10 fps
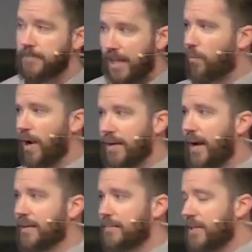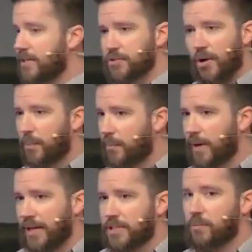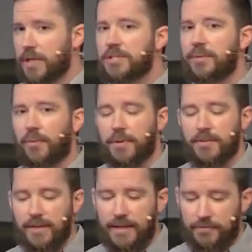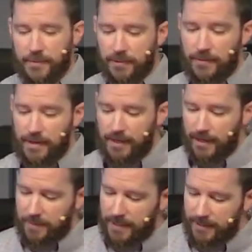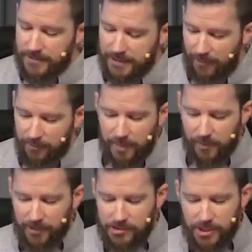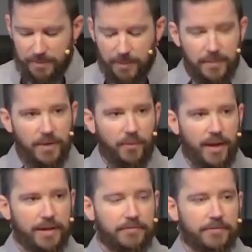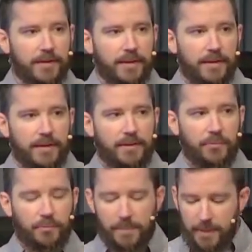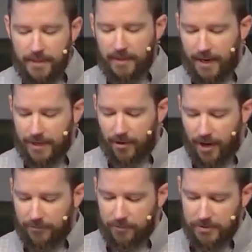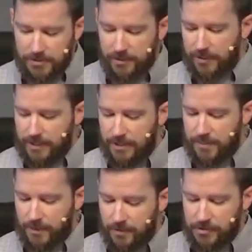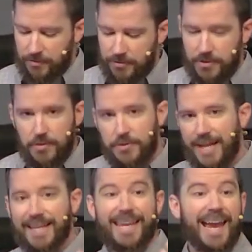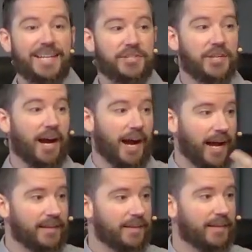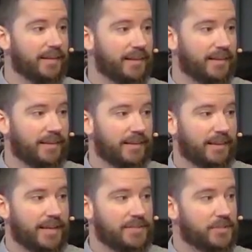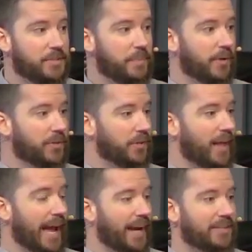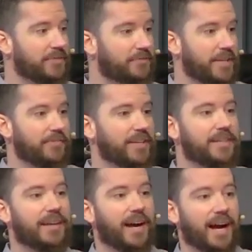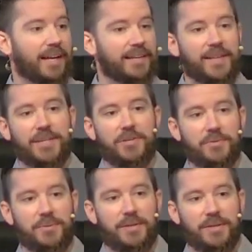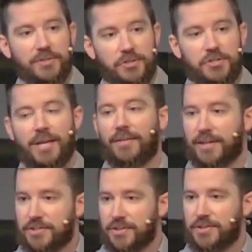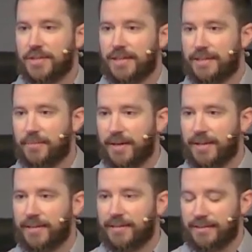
And why not? I mean, these are all actually reasonable when you think it through, because that would be pretty cheap. It'd be a way of, you know, ripping God off while still looking spiritual. So you dedicate it to God as this spiritual act of giving to God, and then you sell it so you can get the money.